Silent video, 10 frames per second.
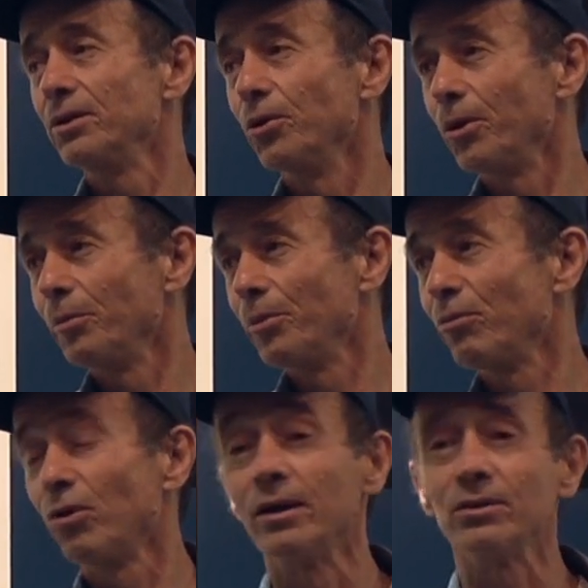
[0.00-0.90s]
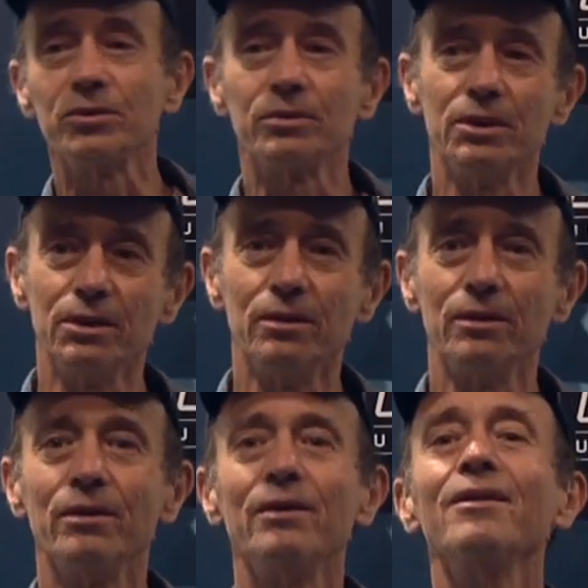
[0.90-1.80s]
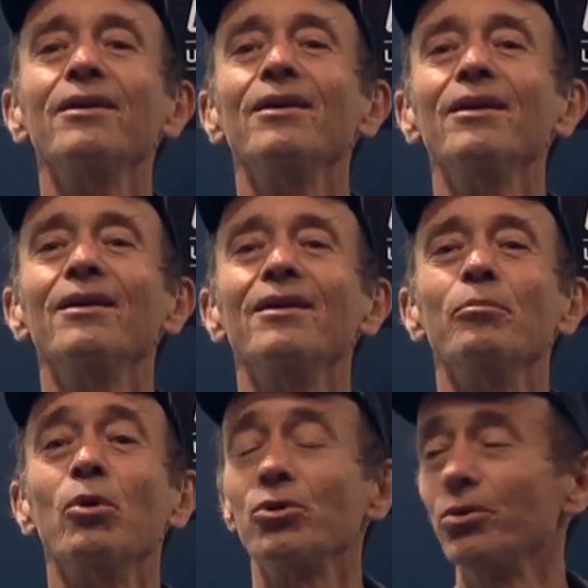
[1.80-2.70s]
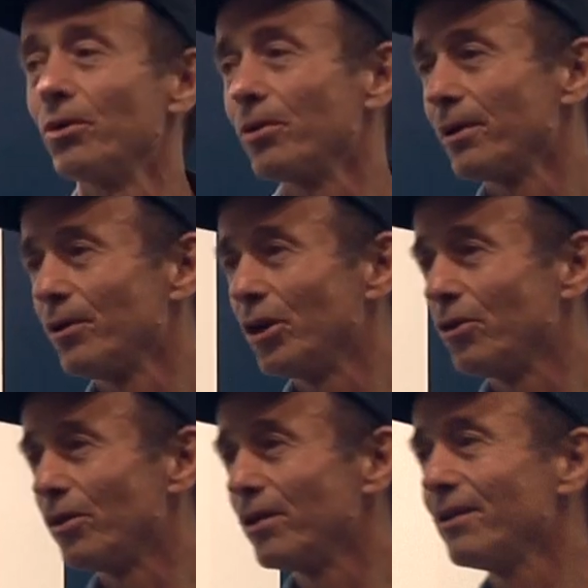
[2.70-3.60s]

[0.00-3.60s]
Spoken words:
Europe, France, England, Portugal, etc.